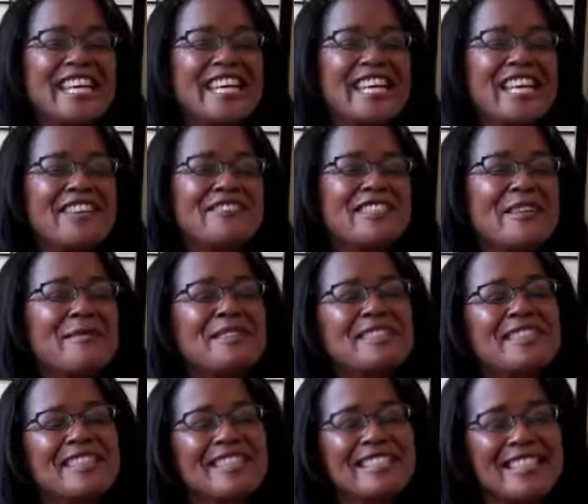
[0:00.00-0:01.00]
If someone's
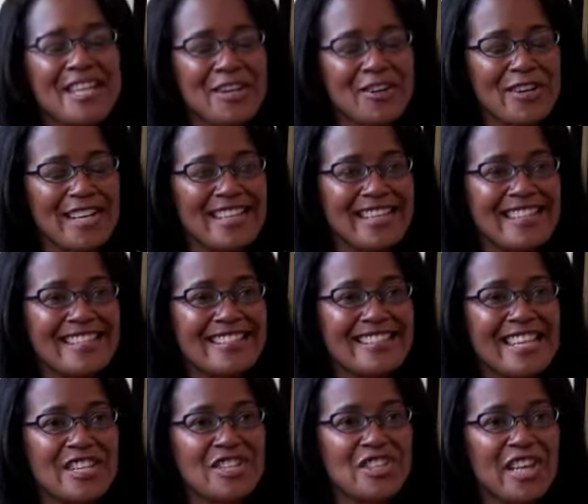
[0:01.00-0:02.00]
considering
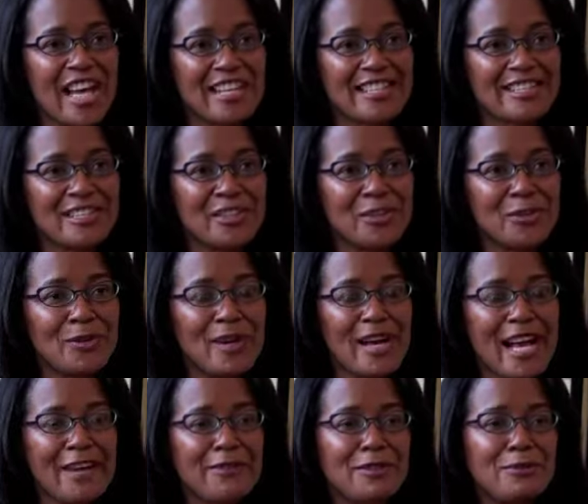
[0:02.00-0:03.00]
Zen Shiatsu,
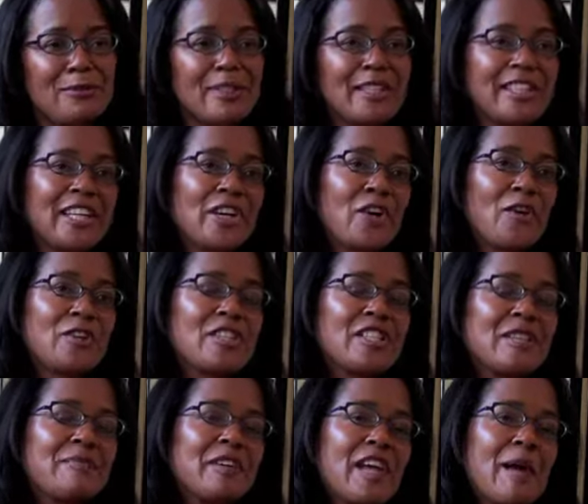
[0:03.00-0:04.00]
I would really encourage
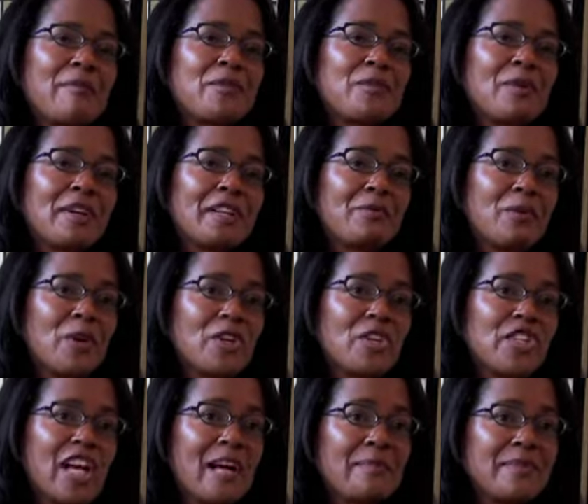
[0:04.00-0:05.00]
them to come to one of the
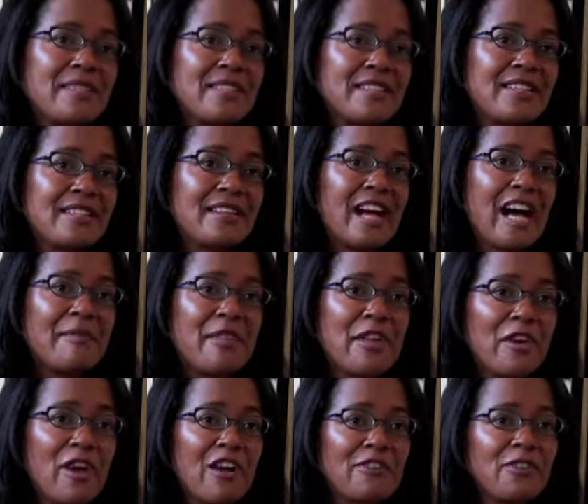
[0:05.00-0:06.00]
workshops that
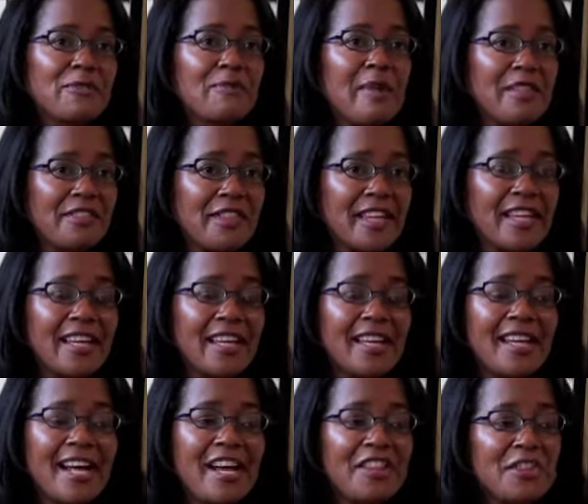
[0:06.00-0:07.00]
are offered monthly.
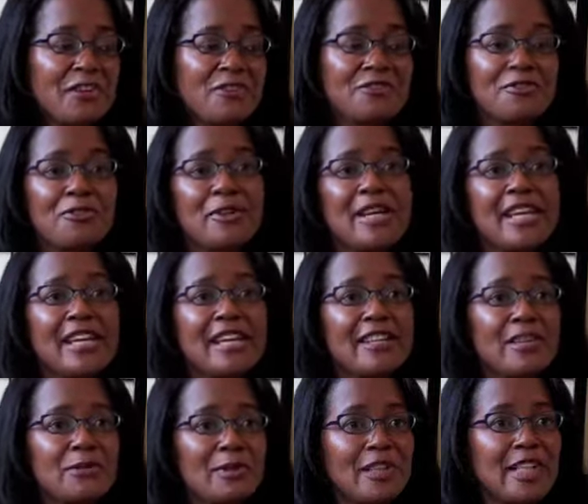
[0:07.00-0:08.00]
They're free,
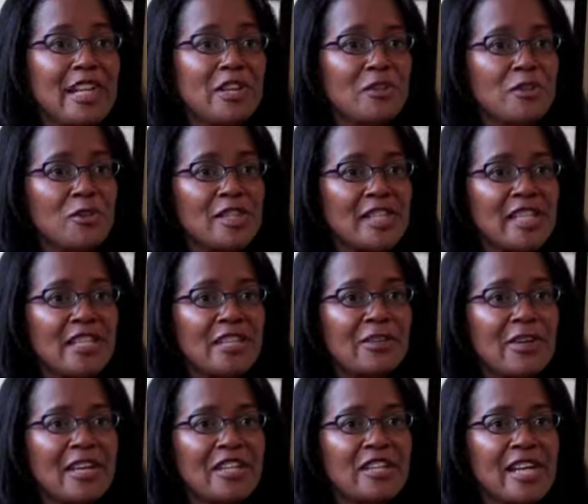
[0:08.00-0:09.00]
they're really interesting. You
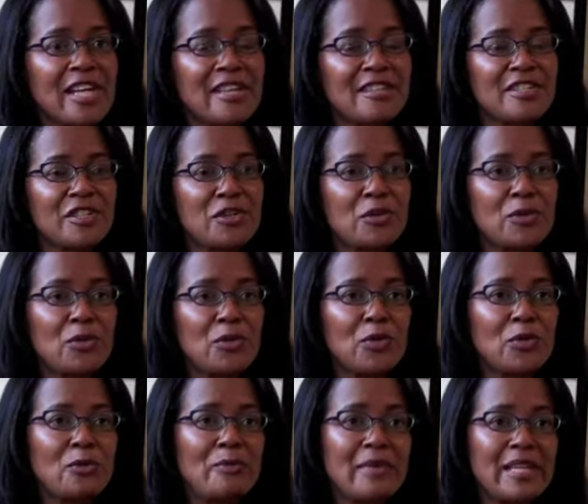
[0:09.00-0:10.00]
get a chance to
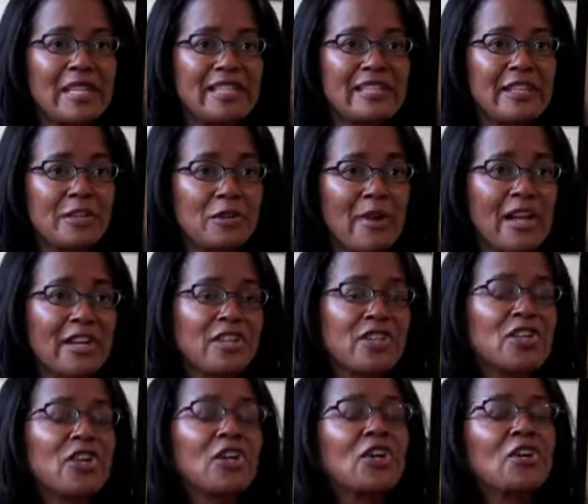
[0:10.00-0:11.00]
meet the
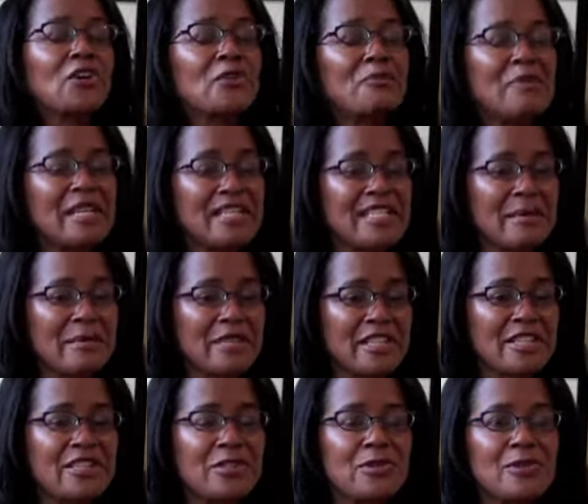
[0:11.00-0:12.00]
director, meet some of the
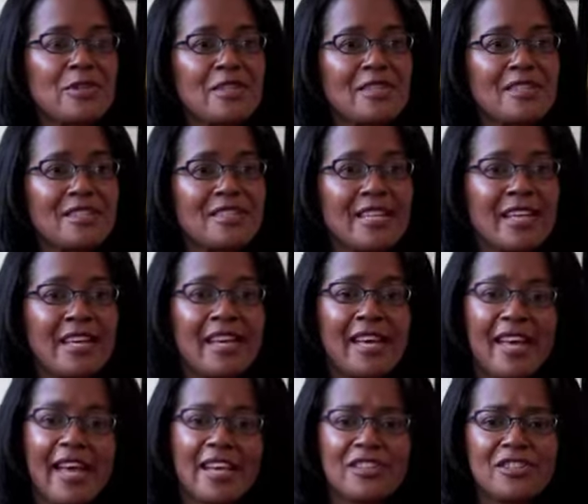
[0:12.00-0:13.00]
students,
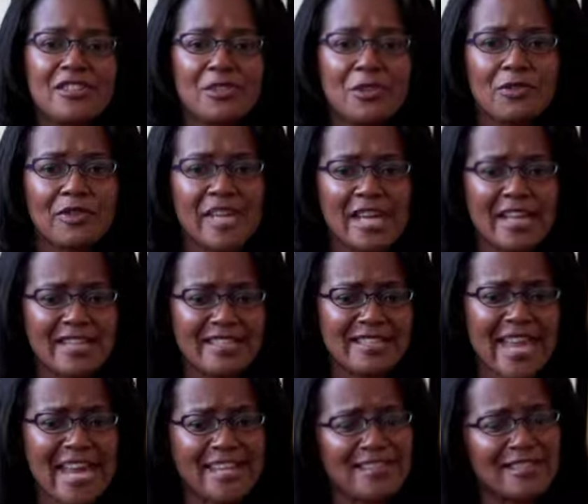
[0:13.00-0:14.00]
and just sort of get a
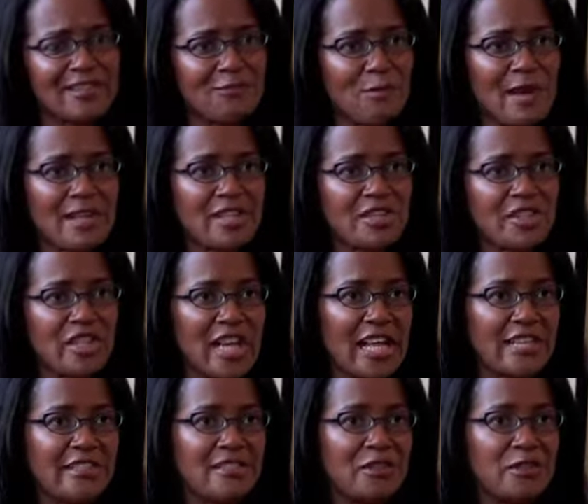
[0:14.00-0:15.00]
taste of what
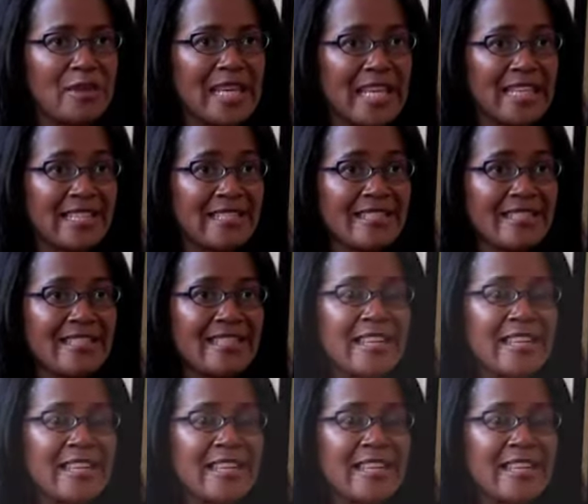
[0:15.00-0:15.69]
Shiatsu is.